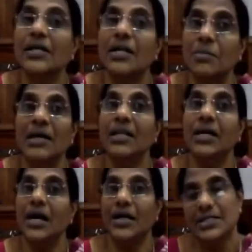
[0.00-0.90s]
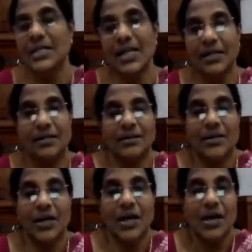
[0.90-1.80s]
America, isn't it?
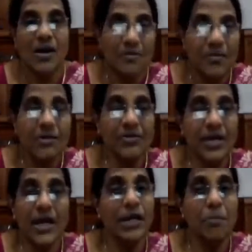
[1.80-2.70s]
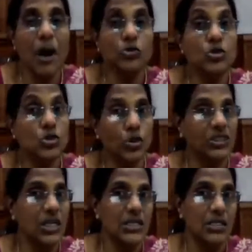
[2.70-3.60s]
We have heard about
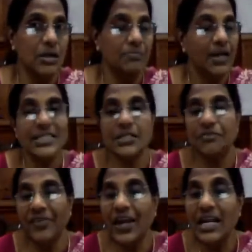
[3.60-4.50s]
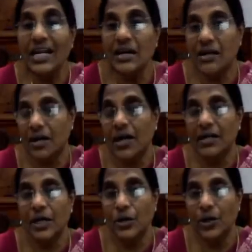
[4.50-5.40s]
socialism, its failure in
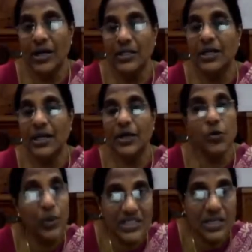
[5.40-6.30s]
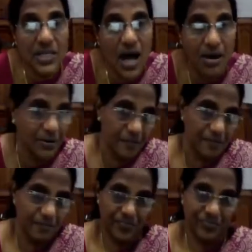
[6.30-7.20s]
the USSR.
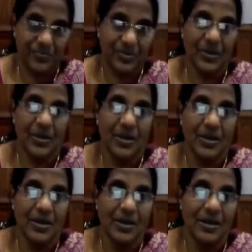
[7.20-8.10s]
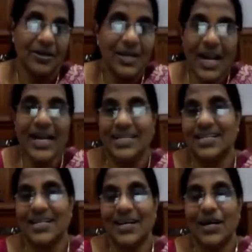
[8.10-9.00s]
Right.
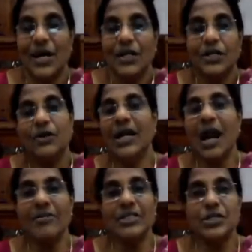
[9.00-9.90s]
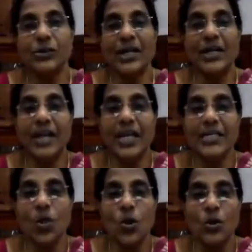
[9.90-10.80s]
During our student days,
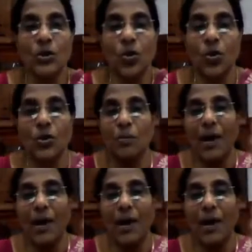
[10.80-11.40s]
long